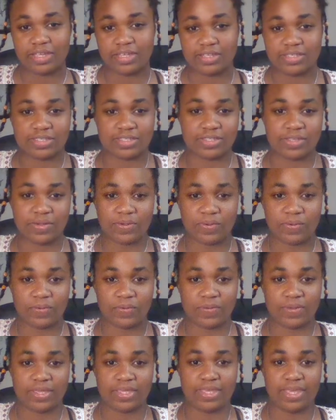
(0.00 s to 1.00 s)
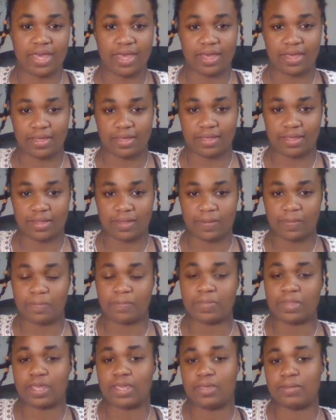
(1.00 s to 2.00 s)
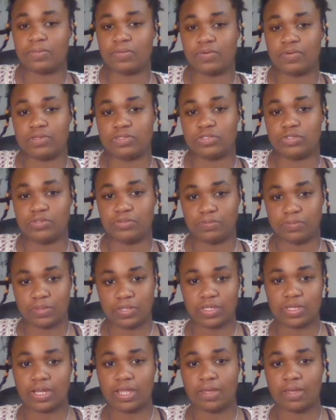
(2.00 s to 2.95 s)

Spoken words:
So yeah, I am going to put